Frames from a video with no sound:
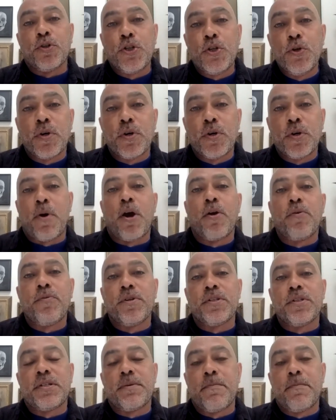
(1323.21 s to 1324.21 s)
Two
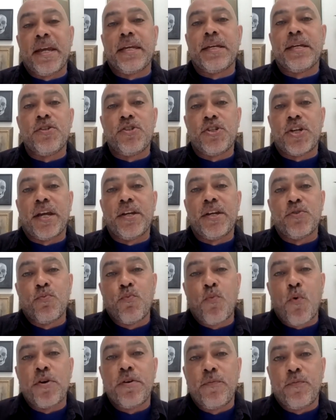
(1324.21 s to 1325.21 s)
components to making change,
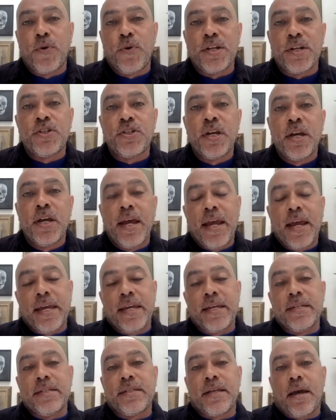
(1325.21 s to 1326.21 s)
one of which
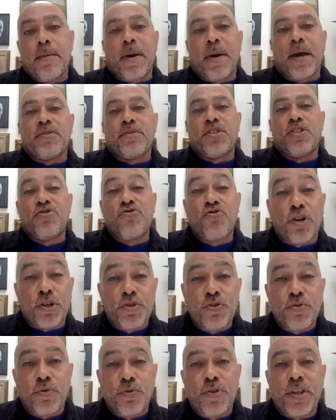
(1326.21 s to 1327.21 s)
is about
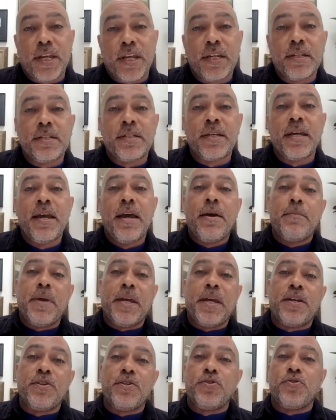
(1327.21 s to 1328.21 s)
structural things,
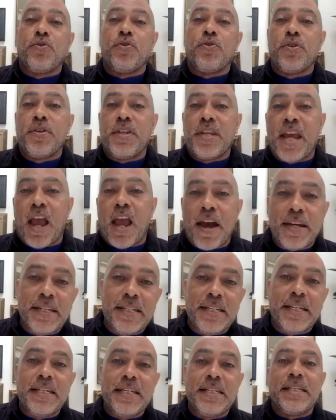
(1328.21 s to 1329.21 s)
making sure that the
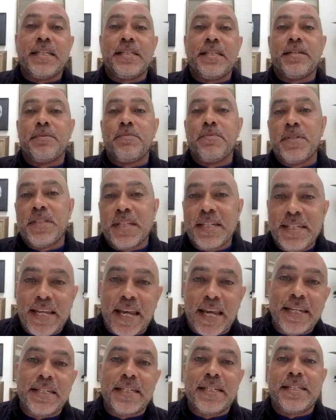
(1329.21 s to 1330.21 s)
IT systems, the
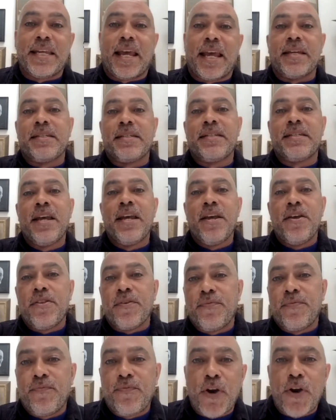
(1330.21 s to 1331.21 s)
data sets,
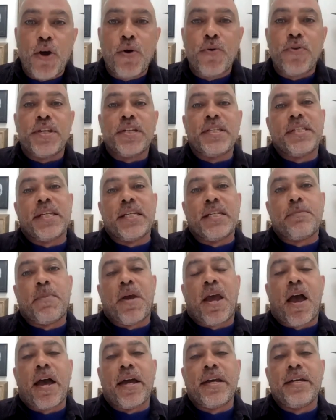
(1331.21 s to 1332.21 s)
the flow that sits
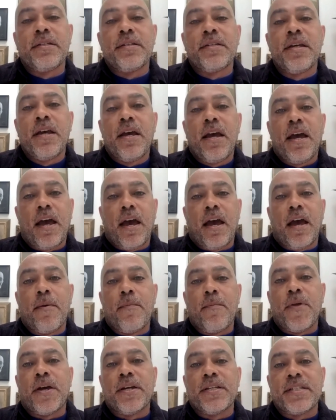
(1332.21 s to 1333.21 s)
behind
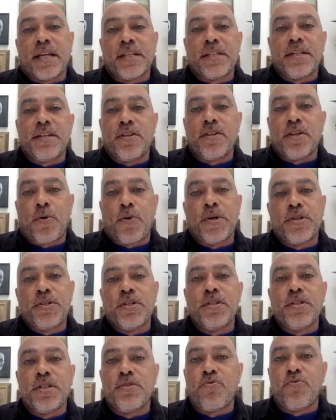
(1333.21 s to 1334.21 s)
us asking the
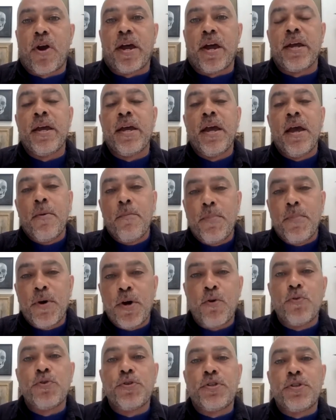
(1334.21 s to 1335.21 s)
questions is right,
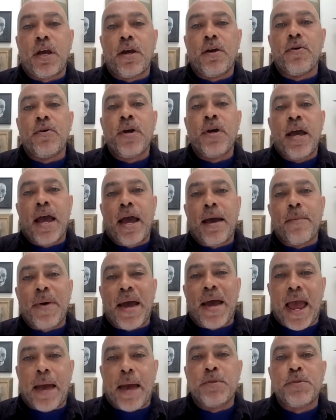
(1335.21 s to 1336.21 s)
but also, and
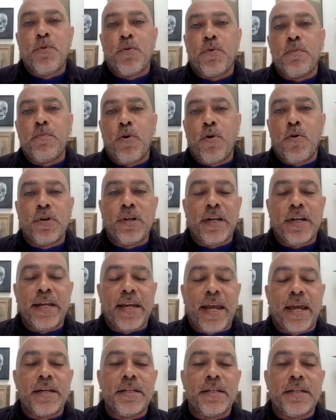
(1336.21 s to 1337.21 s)
perhaps more importantly,
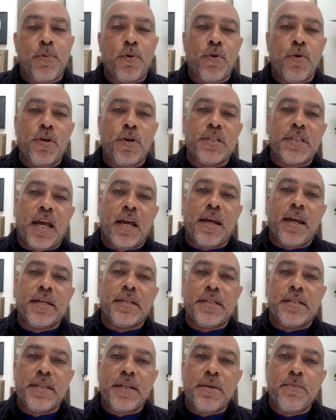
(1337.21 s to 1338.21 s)
again, as Paul has
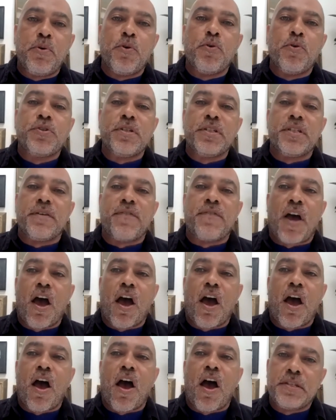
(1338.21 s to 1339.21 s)
highlighted, the importance of the
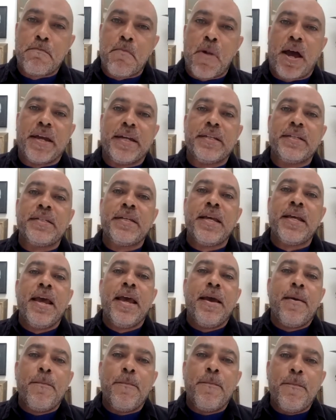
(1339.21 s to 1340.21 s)
hearts and minds,
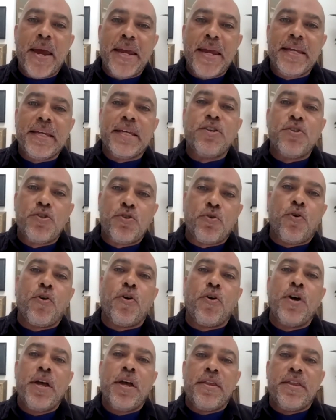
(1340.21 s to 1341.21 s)
making
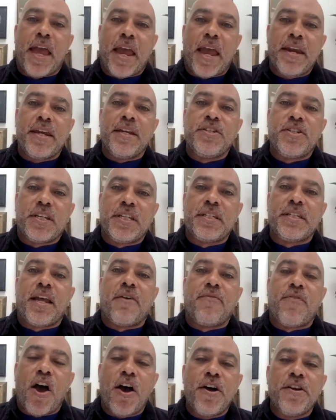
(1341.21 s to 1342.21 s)
sure that NHS
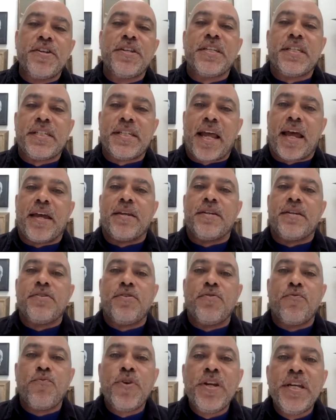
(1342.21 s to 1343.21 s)
staff understand
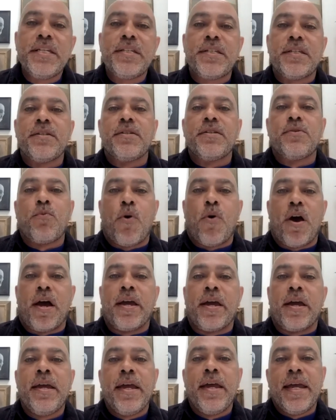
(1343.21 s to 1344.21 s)
the reasons
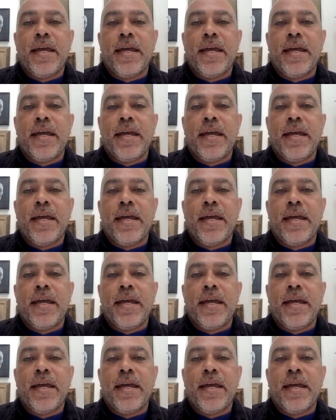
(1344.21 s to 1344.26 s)
why